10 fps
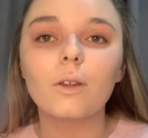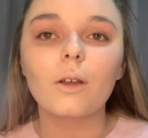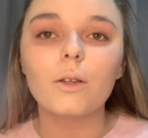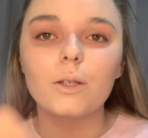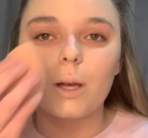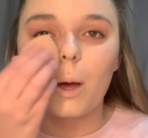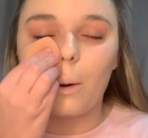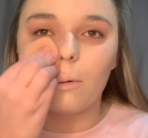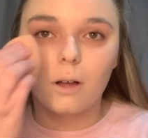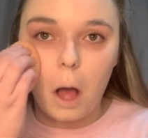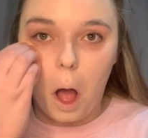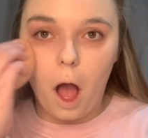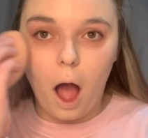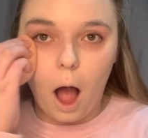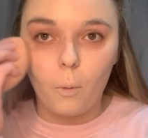so
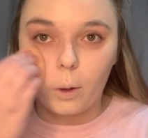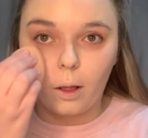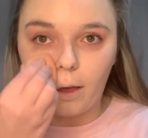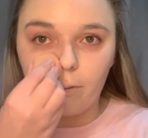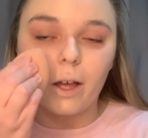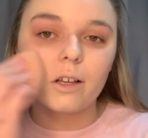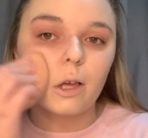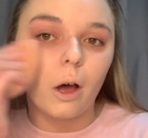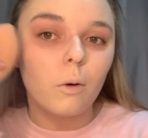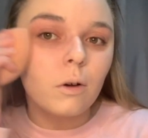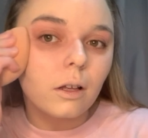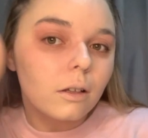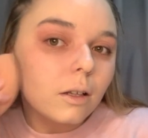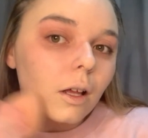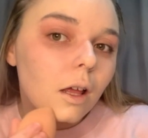I will give it a go.
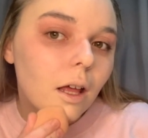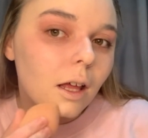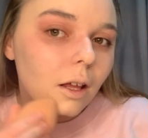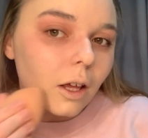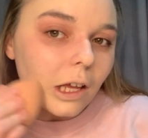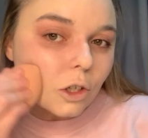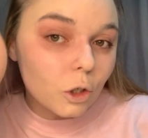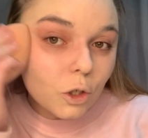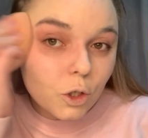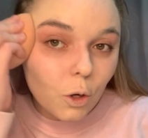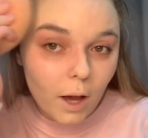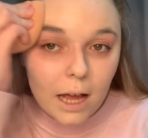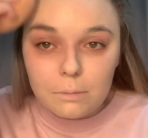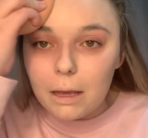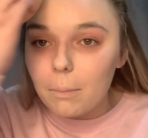It's just, you guys
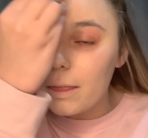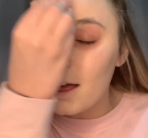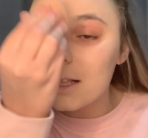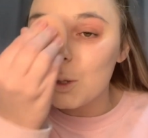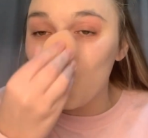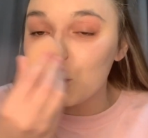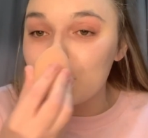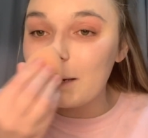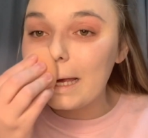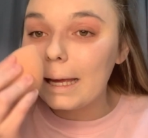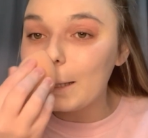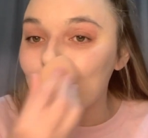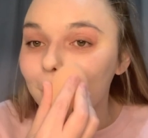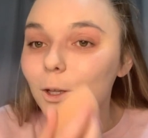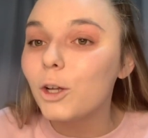may be there to watch me
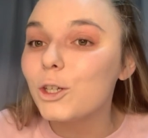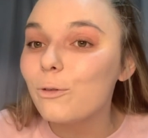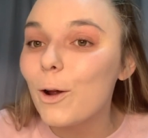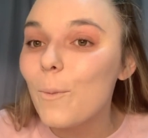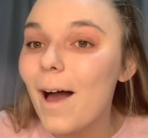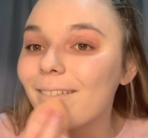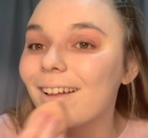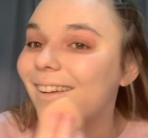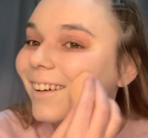not do it very well.